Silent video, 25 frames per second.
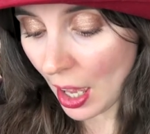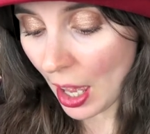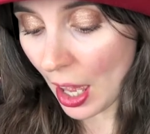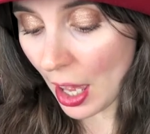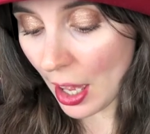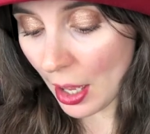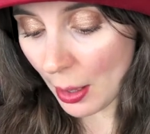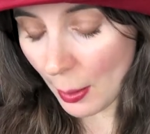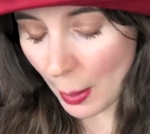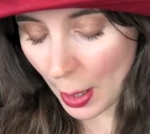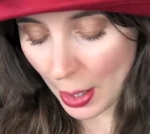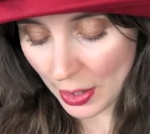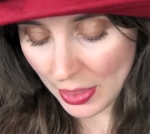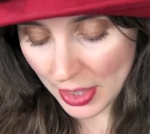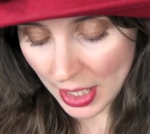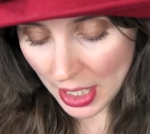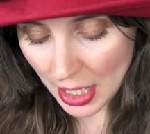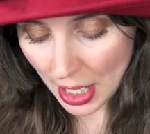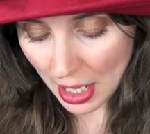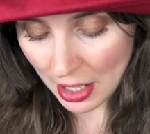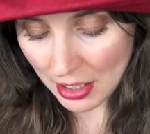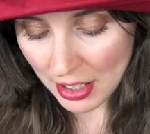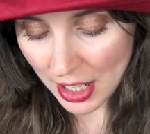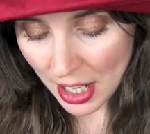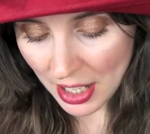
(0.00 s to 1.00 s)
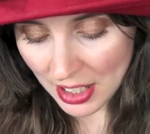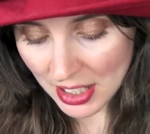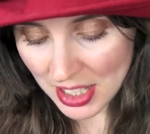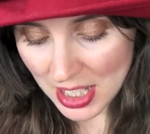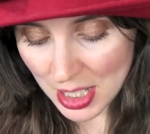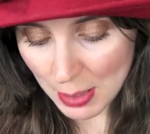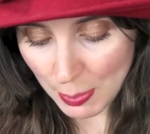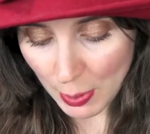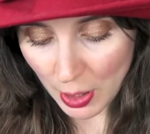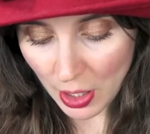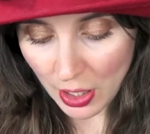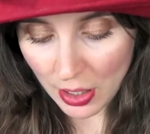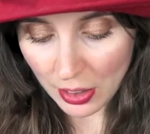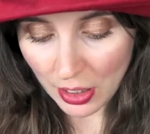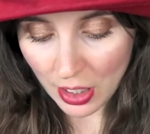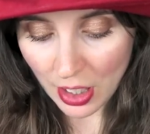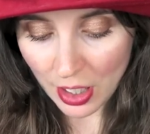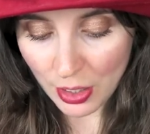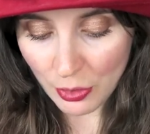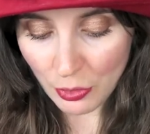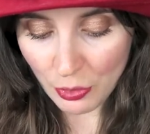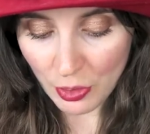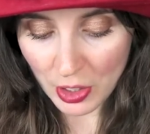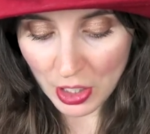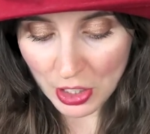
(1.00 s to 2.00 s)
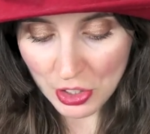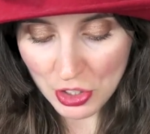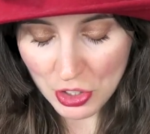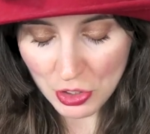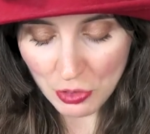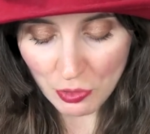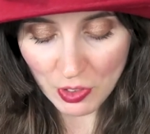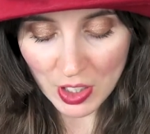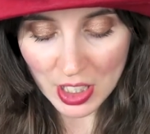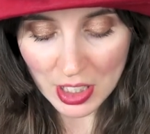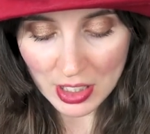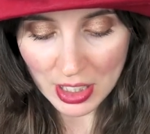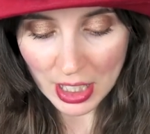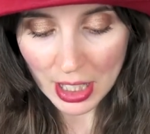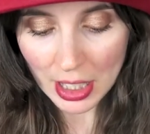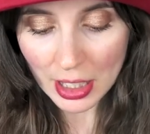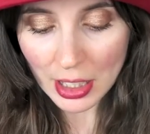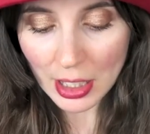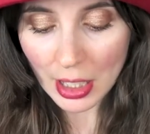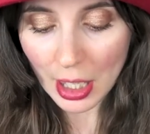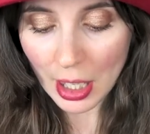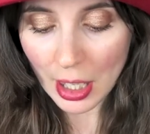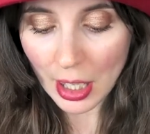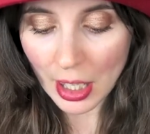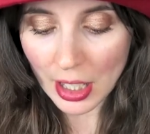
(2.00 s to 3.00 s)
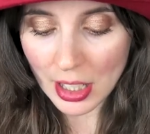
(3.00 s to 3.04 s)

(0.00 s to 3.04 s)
The next book I finished reading